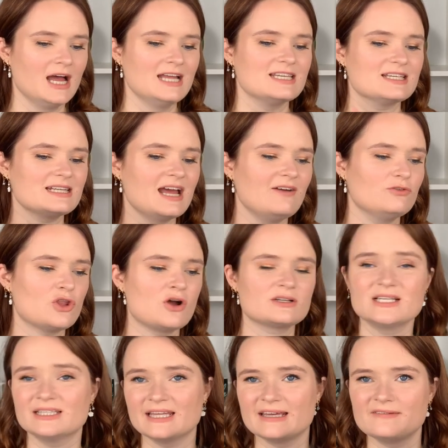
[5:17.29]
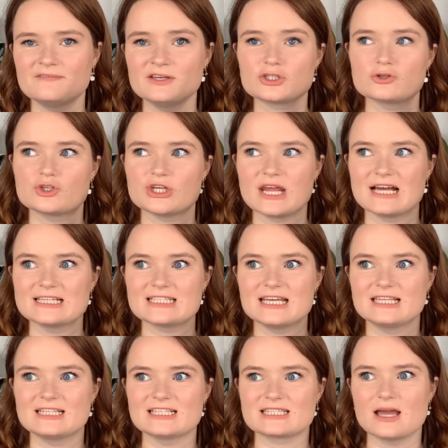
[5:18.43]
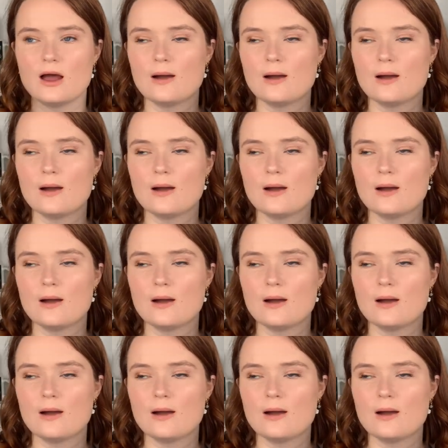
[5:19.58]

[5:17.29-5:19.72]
doesn't have long to live, so she has like this